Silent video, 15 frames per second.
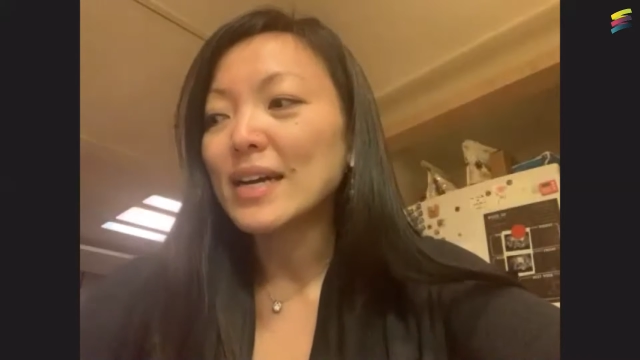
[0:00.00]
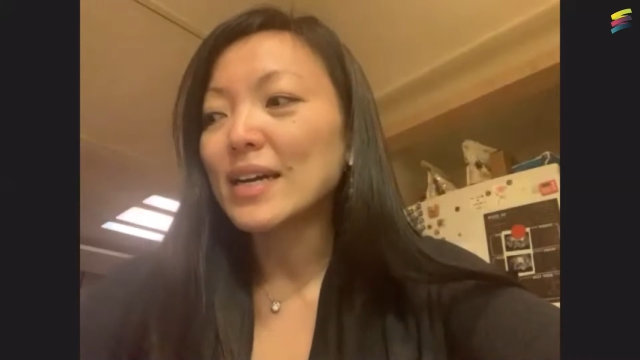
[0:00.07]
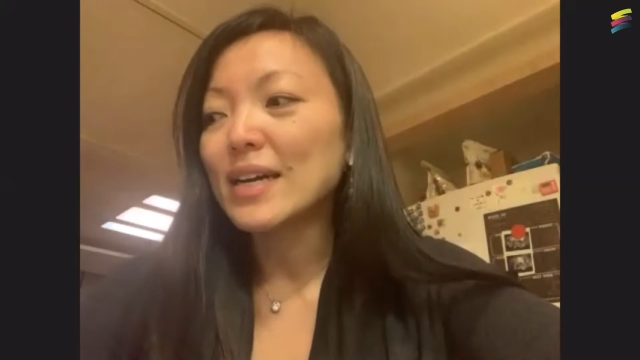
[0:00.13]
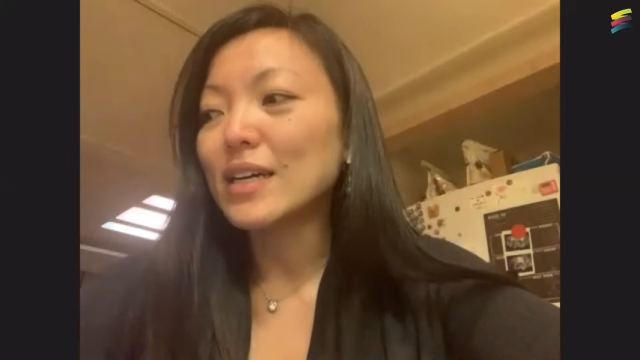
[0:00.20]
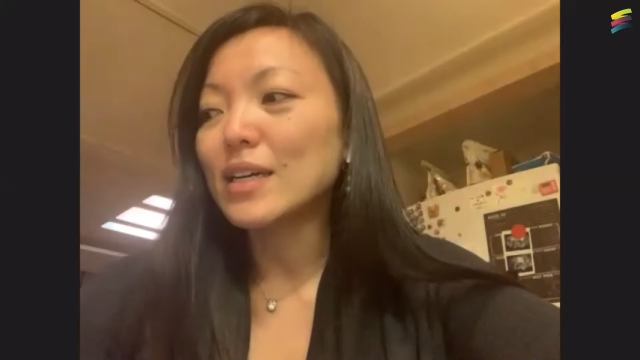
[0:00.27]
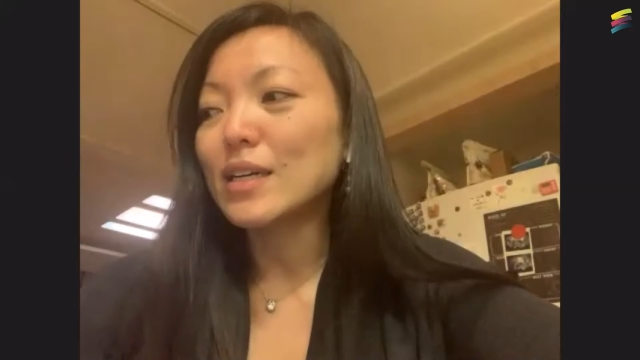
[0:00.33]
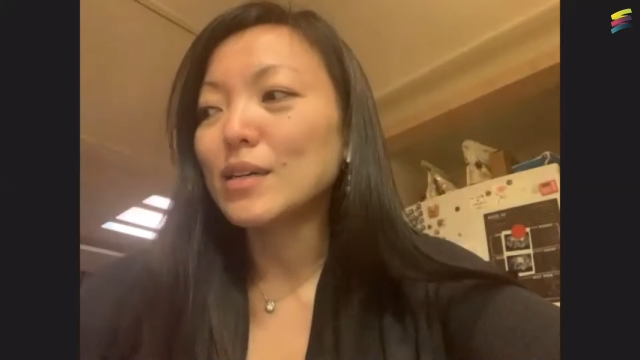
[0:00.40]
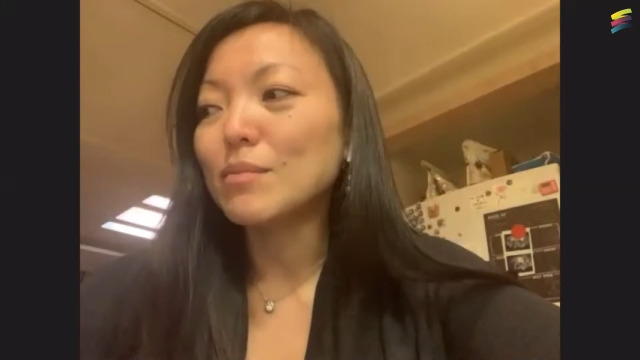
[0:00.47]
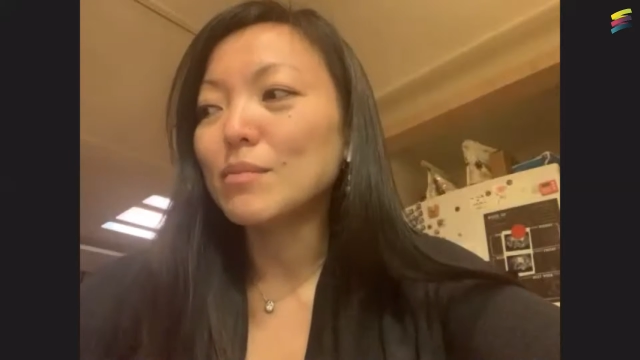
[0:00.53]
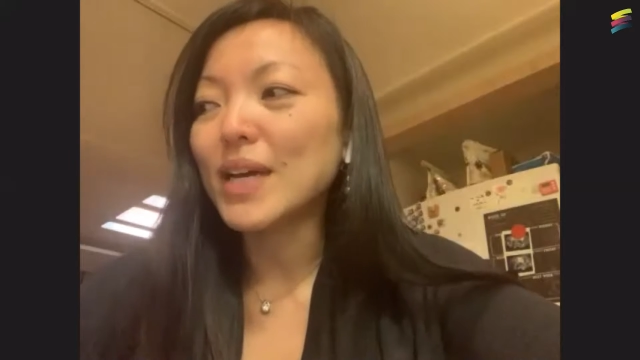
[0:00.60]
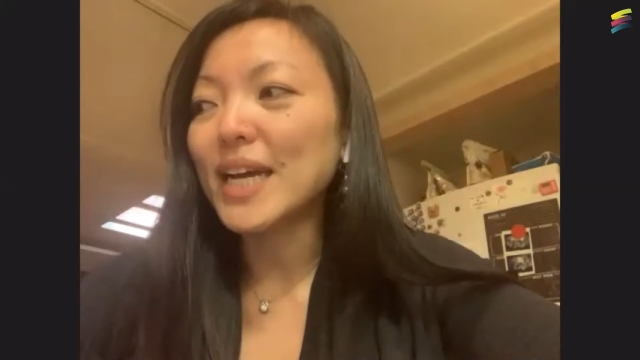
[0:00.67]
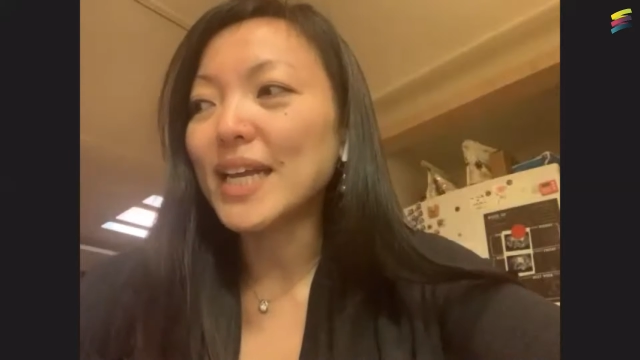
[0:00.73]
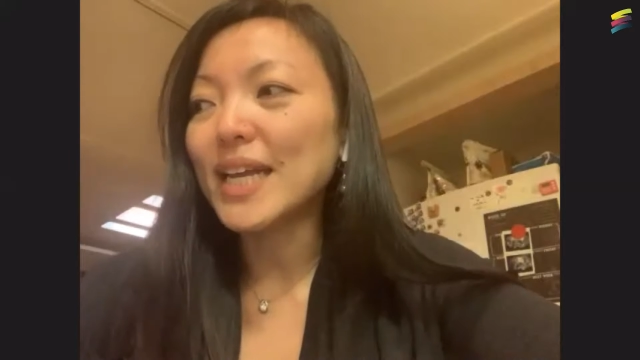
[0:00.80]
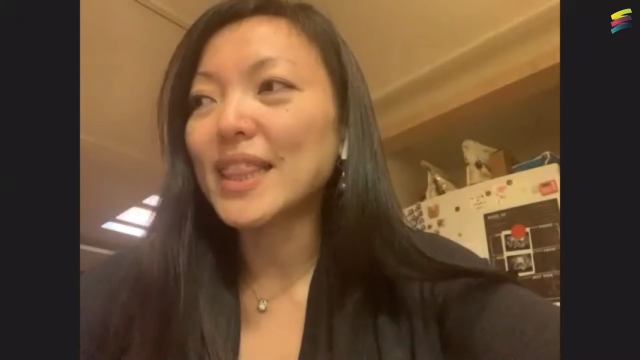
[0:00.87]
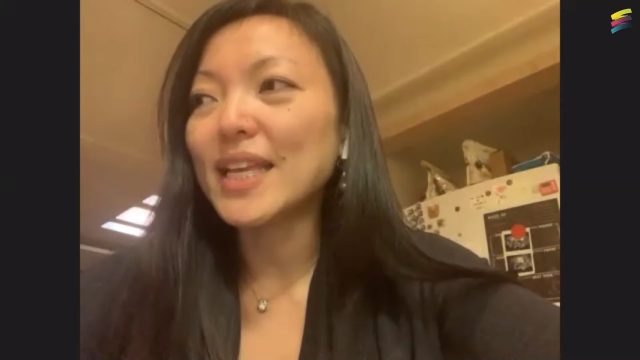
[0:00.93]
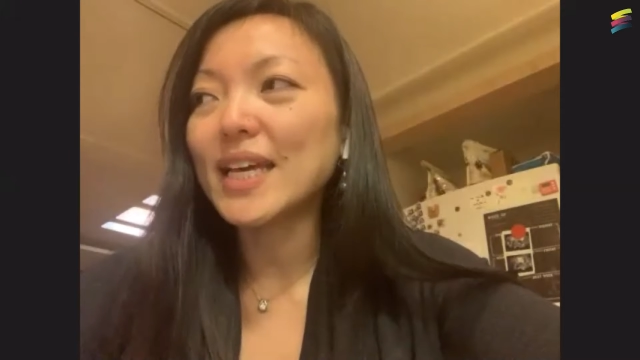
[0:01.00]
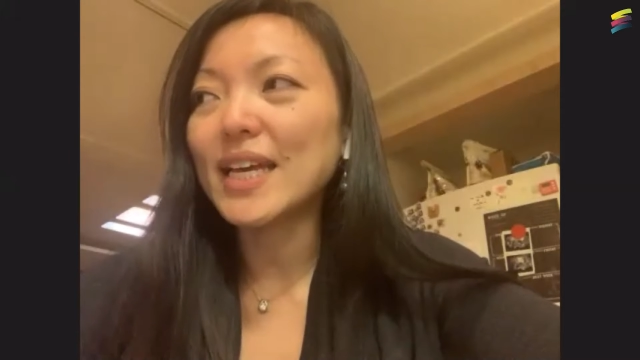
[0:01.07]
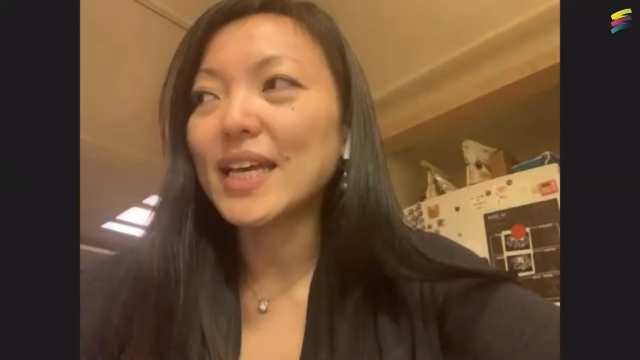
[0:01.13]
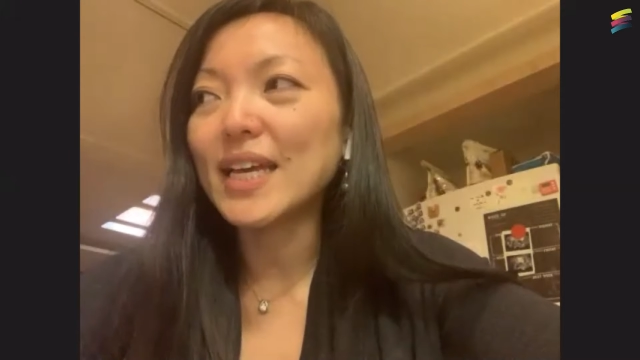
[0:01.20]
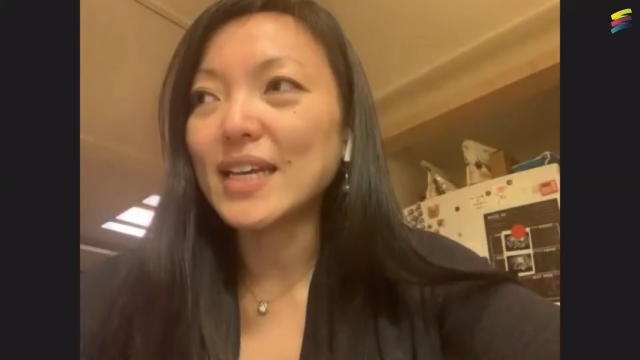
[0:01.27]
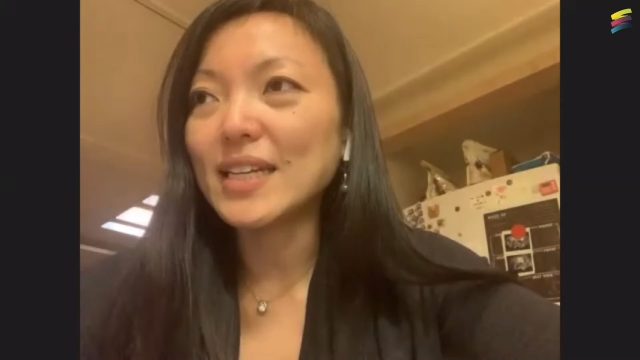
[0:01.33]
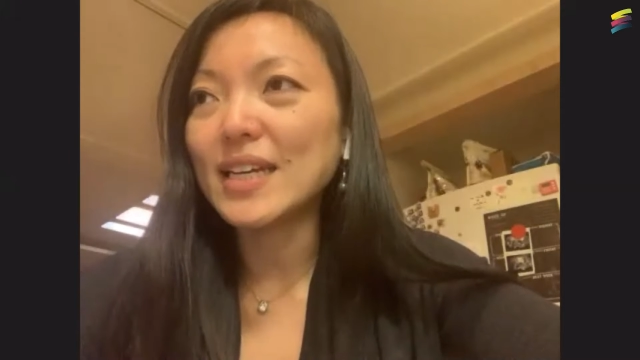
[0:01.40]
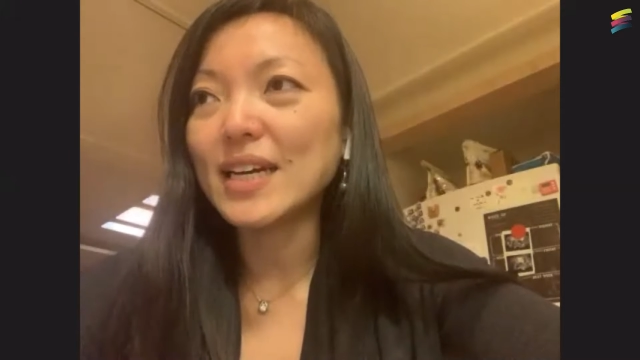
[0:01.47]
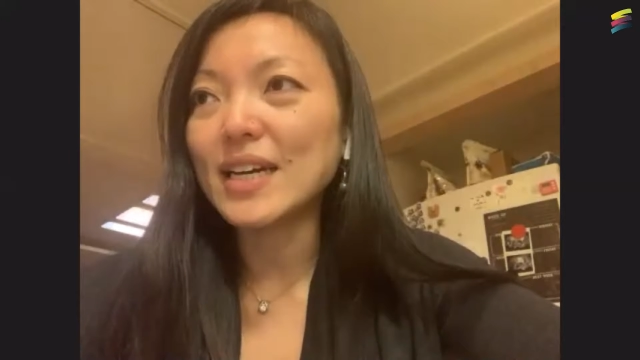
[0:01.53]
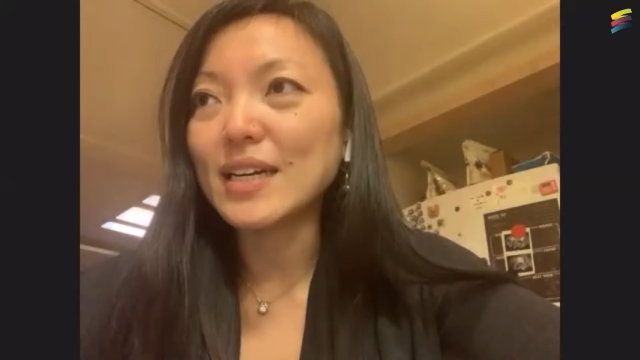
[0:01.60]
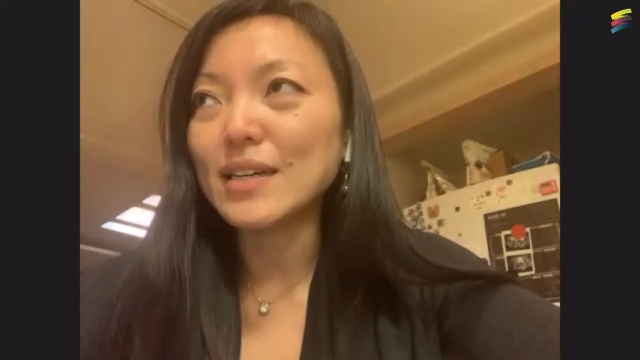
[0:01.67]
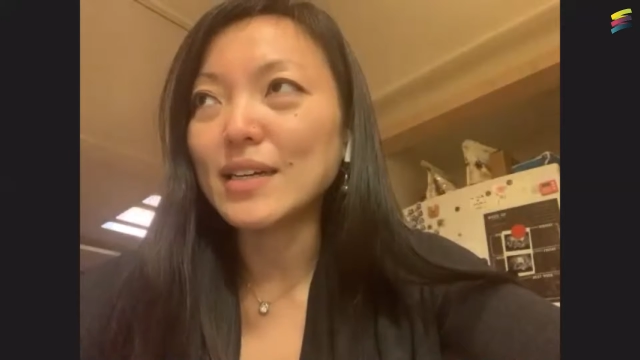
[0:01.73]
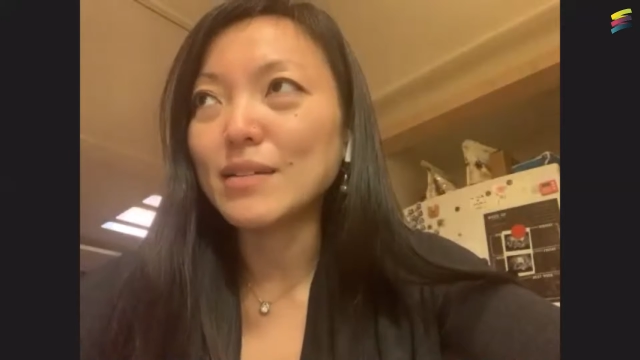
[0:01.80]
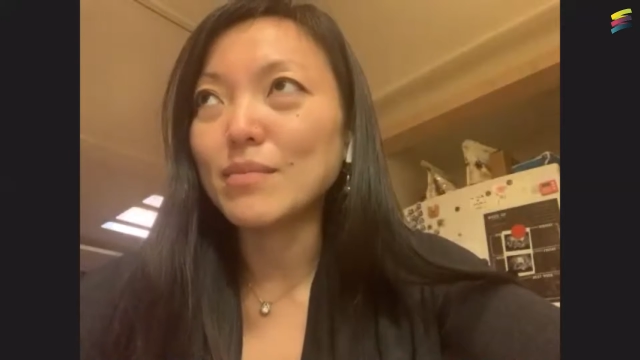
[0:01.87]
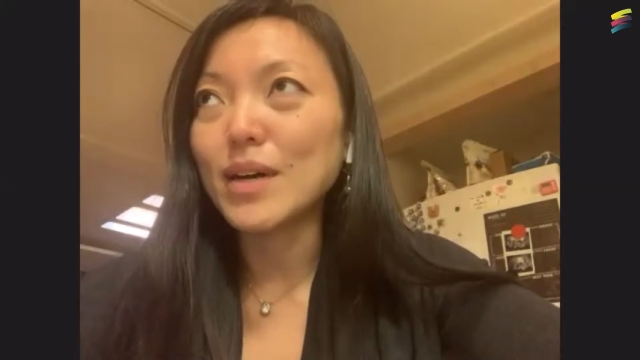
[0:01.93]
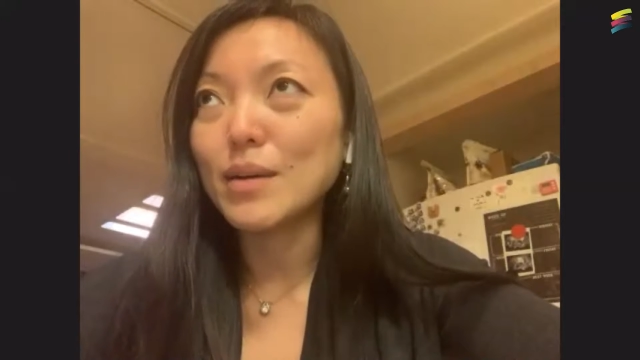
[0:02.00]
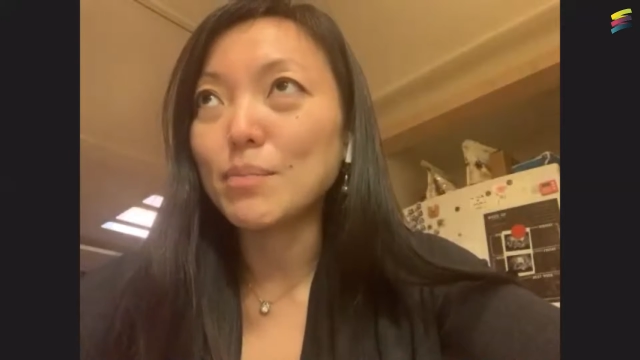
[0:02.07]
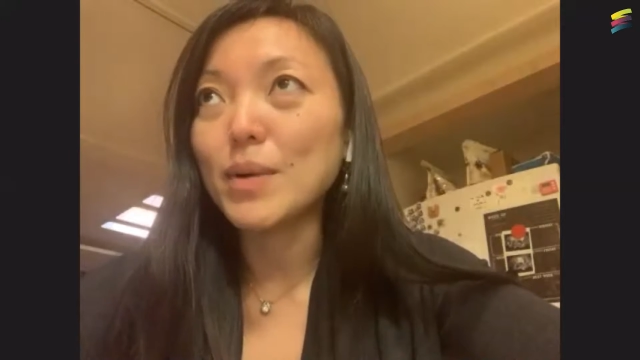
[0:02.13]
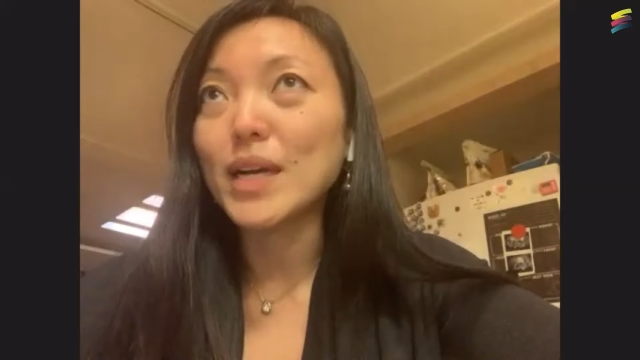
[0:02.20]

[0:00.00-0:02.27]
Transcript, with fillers: Um, and then um, I, uh,